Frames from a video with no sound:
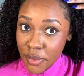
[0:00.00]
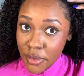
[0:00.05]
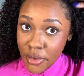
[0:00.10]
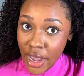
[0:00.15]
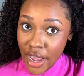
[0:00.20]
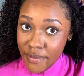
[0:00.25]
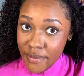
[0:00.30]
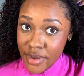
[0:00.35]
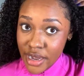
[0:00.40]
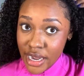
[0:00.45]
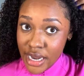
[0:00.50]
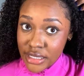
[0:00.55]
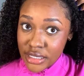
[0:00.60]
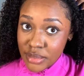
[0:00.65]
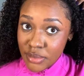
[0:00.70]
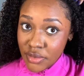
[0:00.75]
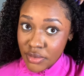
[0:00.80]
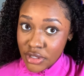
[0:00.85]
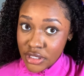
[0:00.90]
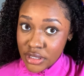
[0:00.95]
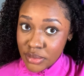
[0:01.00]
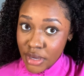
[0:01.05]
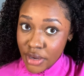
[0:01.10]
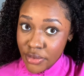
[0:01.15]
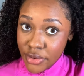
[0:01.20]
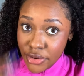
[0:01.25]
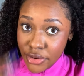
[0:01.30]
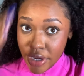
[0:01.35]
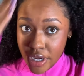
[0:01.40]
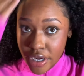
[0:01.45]
People have been asking me if this is my
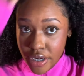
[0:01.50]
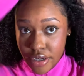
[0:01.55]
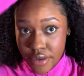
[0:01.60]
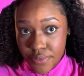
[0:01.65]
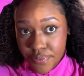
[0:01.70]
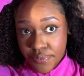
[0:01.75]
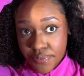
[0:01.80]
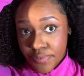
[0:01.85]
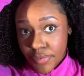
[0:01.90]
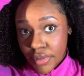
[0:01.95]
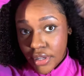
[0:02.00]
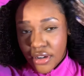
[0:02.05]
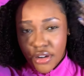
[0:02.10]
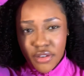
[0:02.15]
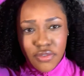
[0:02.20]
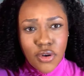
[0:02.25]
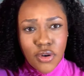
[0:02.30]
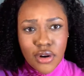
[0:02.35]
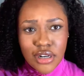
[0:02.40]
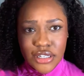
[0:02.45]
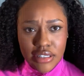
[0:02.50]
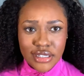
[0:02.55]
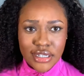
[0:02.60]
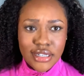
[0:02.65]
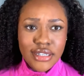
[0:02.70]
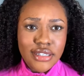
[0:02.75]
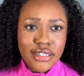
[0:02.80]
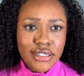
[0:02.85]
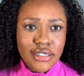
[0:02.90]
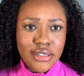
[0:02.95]
real hair. Of course it
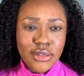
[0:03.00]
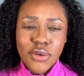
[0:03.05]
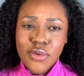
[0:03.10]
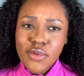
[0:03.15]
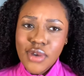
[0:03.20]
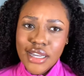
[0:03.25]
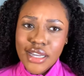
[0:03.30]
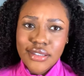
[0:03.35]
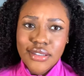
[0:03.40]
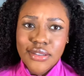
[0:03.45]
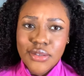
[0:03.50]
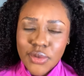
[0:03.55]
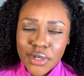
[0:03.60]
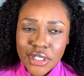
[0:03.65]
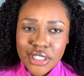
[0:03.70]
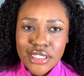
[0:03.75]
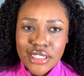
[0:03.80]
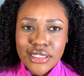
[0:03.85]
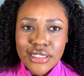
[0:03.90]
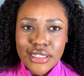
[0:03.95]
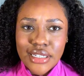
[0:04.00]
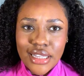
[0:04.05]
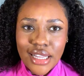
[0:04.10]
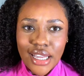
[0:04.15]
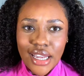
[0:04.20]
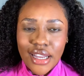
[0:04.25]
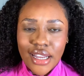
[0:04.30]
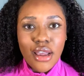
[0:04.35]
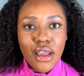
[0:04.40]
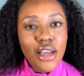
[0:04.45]
is. Who asks questions like
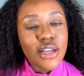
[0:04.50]
that in